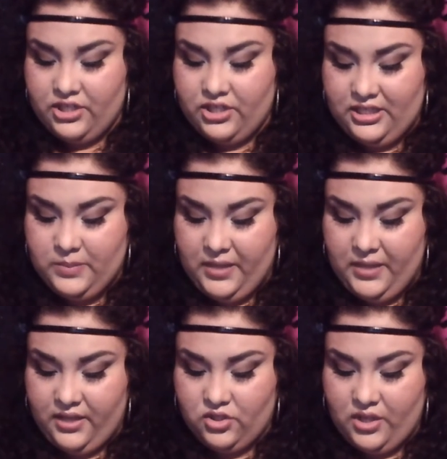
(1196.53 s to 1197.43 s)
Just
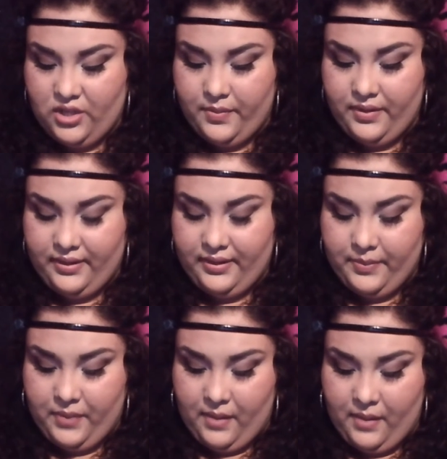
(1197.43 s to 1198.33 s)
Pink Strawberry
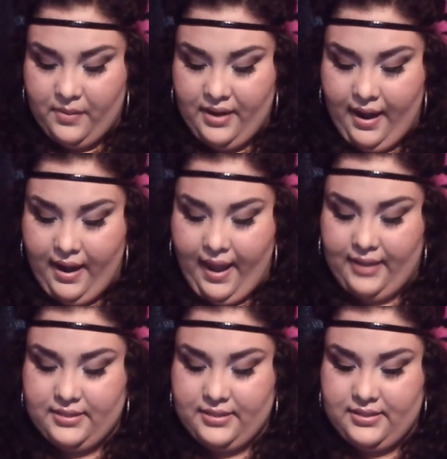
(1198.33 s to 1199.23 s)
Lip Balm
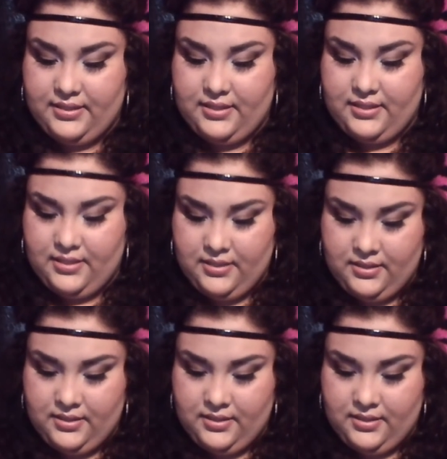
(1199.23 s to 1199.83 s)
NYX.